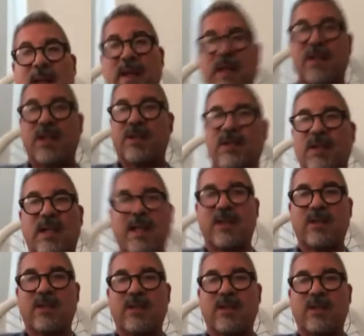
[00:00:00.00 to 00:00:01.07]
just in
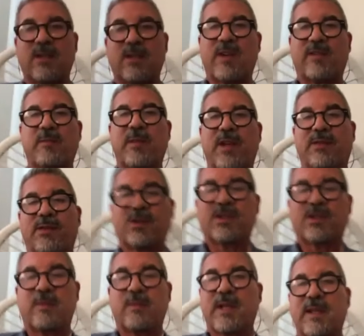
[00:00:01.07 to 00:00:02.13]
case you have a rough month or
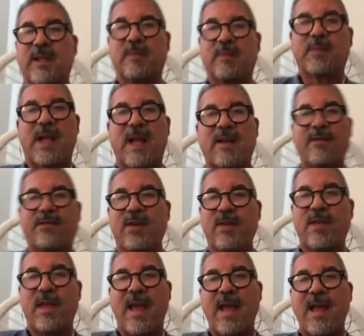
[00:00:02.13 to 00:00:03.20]
something like that. But after
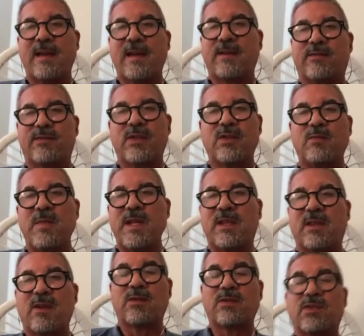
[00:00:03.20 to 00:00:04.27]
that, if you meet
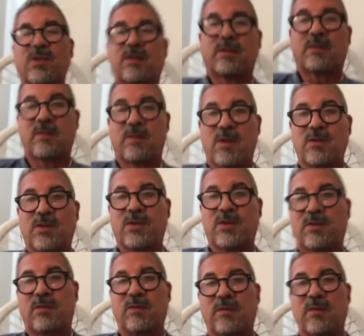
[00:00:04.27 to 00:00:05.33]
those those
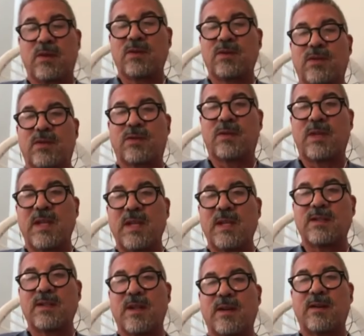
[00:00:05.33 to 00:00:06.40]
those
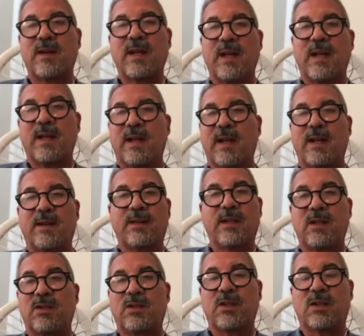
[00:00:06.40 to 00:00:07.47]
things there, I think
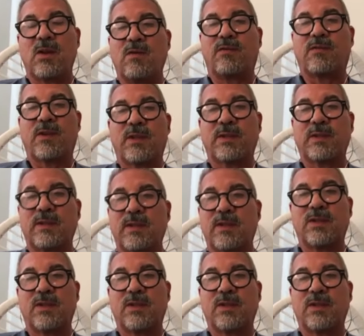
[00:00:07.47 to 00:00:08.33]
you should go for it. You should